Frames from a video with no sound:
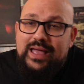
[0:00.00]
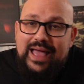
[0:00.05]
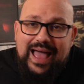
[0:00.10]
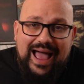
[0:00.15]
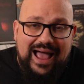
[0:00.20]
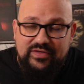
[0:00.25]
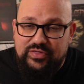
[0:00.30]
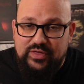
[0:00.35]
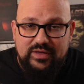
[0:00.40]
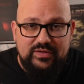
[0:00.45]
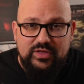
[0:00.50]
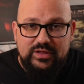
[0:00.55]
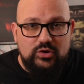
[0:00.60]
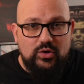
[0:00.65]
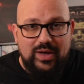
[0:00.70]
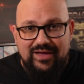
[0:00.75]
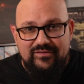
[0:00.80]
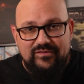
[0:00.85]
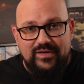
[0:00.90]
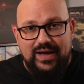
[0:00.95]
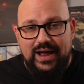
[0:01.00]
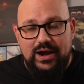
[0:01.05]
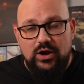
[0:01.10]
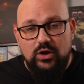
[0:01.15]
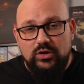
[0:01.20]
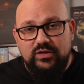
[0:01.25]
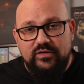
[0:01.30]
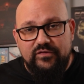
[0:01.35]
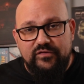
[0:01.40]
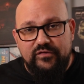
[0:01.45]
I think that you have a
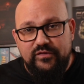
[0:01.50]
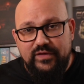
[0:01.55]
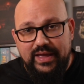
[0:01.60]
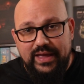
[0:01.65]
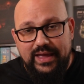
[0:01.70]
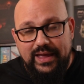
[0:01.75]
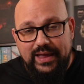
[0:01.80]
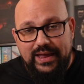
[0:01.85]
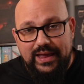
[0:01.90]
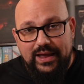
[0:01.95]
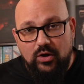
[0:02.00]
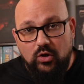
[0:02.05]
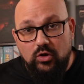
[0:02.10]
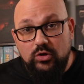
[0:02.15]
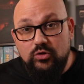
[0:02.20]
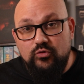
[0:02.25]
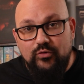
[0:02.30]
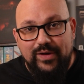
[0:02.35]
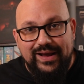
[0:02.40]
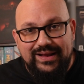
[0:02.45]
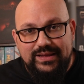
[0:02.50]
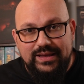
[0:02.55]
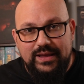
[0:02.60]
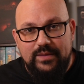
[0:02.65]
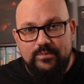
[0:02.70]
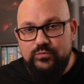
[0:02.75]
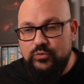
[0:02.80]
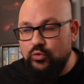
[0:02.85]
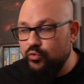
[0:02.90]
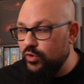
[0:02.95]
lot of already
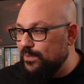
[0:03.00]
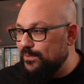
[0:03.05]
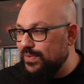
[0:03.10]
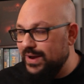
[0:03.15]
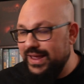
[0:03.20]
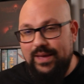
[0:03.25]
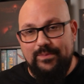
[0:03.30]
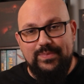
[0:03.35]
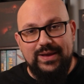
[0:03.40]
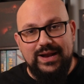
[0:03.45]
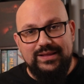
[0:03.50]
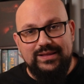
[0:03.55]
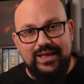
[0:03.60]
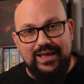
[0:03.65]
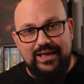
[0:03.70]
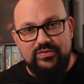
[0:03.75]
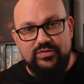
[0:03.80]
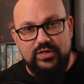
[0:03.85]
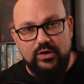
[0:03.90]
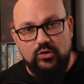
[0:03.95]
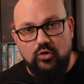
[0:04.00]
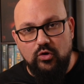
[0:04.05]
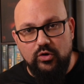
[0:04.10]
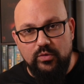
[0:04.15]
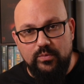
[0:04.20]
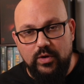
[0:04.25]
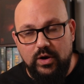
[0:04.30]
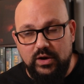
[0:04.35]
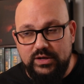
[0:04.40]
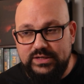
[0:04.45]
replayability in the core
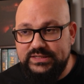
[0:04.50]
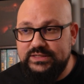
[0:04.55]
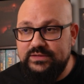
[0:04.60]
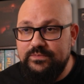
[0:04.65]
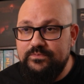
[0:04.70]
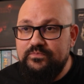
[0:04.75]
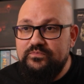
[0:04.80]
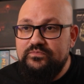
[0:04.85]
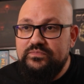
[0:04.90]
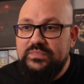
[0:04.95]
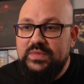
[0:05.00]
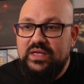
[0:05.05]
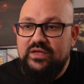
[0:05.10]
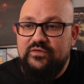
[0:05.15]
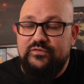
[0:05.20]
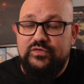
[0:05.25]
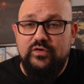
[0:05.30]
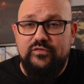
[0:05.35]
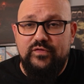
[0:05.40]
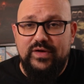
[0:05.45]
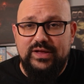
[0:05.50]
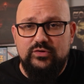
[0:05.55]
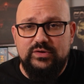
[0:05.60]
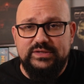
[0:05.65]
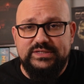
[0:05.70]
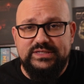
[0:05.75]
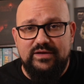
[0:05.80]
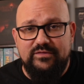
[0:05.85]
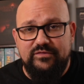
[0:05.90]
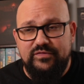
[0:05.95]
box. If you find
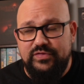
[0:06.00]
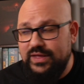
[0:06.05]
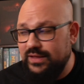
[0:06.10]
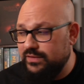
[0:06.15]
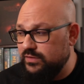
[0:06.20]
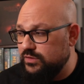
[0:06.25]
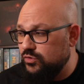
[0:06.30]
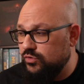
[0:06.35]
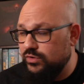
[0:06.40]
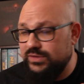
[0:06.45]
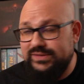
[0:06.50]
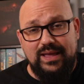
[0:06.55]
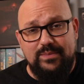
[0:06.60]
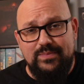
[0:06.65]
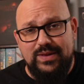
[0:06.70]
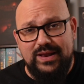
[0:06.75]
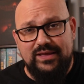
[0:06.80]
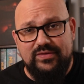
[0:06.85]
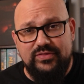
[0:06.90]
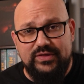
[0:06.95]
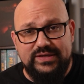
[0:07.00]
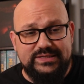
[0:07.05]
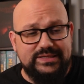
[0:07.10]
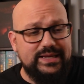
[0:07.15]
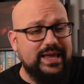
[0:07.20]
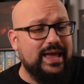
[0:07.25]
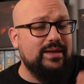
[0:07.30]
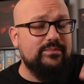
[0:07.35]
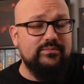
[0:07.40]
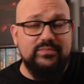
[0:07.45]
yourself that you're tabling this
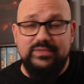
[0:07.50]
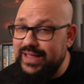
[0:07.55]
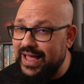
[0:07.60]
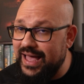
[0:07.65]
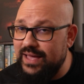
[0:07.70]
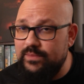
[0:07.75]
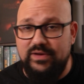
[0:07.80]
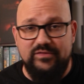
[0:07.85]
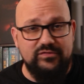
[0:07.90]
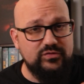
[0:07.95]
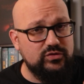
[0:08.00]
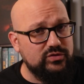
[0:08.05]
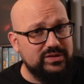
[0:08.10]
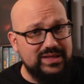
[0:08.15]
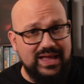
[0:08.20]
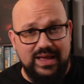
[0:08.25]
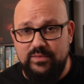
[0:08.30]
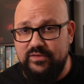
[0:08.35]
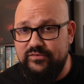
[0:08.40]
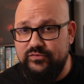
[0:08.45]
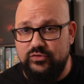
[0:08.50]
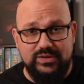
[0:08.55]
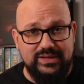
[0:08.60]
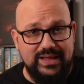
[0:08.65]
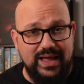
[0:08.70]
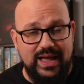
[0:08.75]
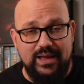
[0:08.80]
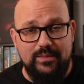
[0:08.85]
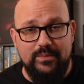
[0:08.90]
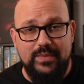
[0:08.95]
game time after time after
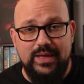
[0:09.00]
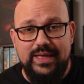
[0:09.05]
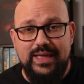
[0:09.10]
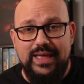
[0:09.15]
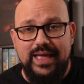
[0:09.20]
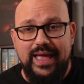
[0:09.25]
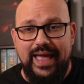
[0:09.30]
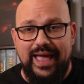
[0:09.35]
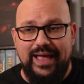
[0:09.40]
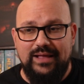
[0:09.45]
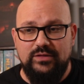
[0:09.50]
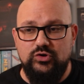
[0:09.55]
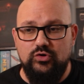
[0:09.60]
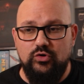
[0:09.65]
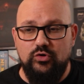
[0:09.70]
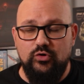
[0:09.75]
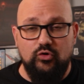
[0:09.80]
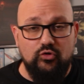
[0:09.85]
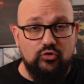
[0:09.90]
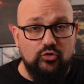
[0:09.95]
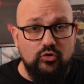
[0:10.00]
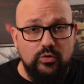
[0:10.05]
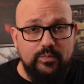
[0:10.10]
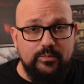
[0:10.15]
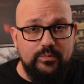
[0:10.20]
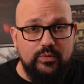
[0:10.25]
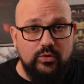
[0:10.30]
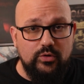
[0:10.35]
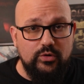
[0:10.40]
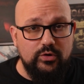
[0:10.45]
time, and your
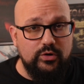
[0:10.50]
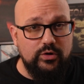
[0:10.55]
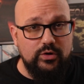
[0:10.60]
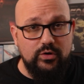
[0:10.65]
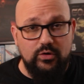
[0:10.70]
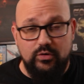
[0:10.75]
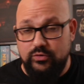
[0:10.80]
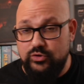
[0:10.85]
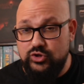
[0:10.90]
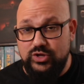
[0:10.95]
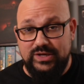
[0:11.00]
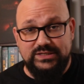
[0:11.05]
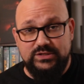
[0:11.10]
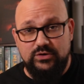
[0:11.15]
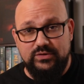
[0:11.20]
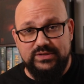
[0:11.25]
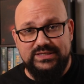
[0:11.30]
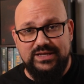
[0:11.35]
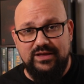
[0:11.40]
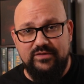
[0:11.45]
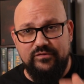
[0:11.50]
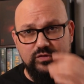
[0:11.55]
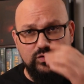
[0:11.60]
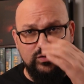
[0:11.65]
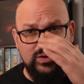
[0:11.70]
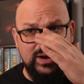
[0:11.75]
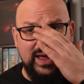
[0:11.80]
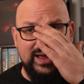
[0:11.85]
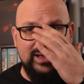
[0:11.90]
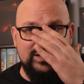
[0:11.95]
group or just yourself,
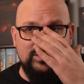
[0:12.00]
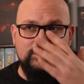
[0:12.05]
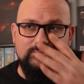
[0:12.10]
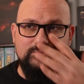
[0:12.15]
you're like,